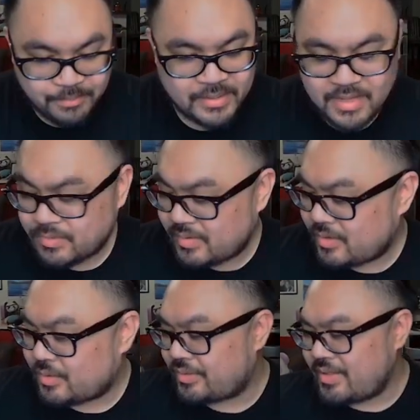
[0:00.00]
that's a really
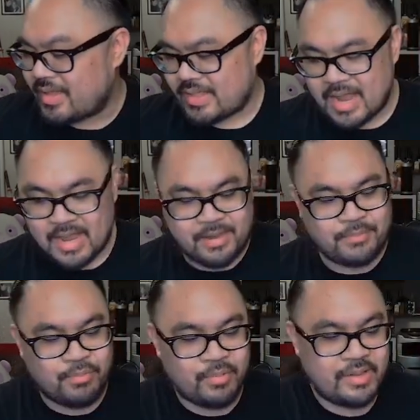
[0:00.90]
cool thing. I
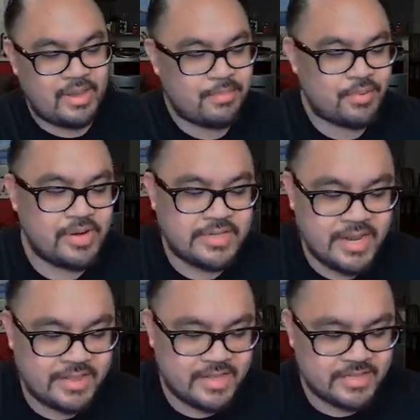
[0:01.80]
really
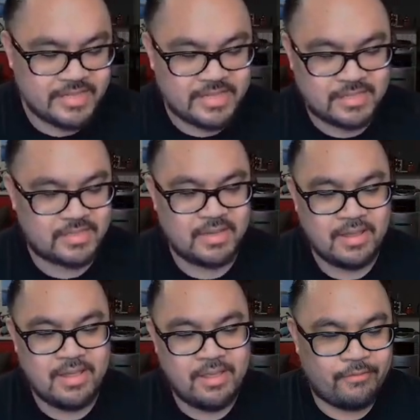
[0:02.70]
appreciate this.
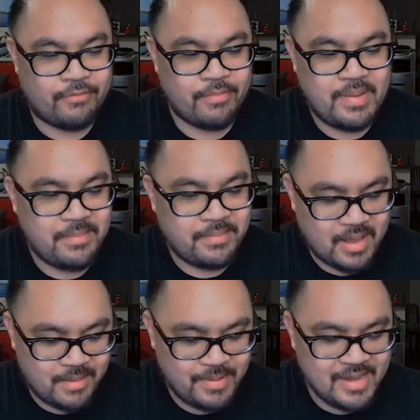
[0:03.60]
For me,
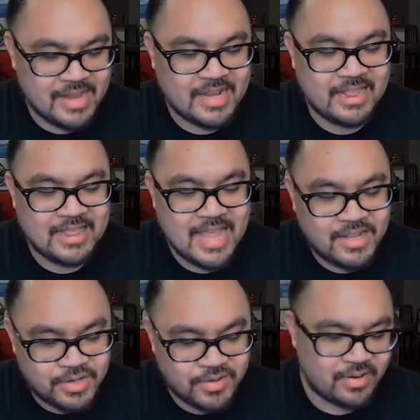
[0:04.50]
being a
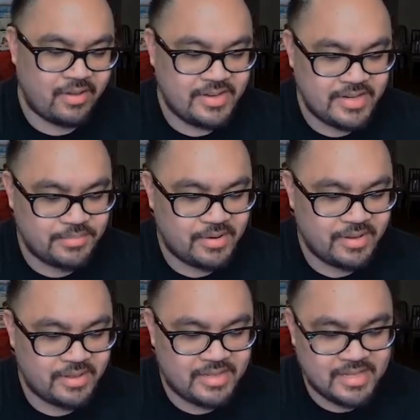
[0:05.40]
collector of
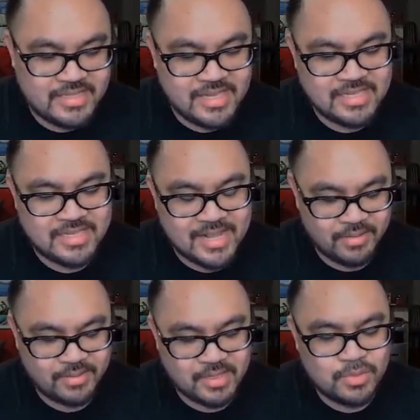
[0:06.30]
Digimon, this
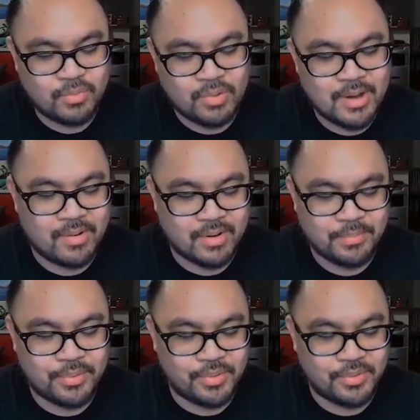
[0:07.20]
is what I want
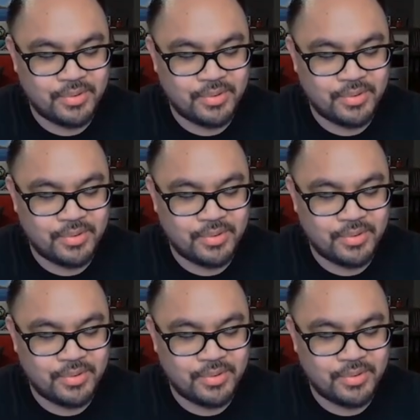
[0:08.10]
to pull.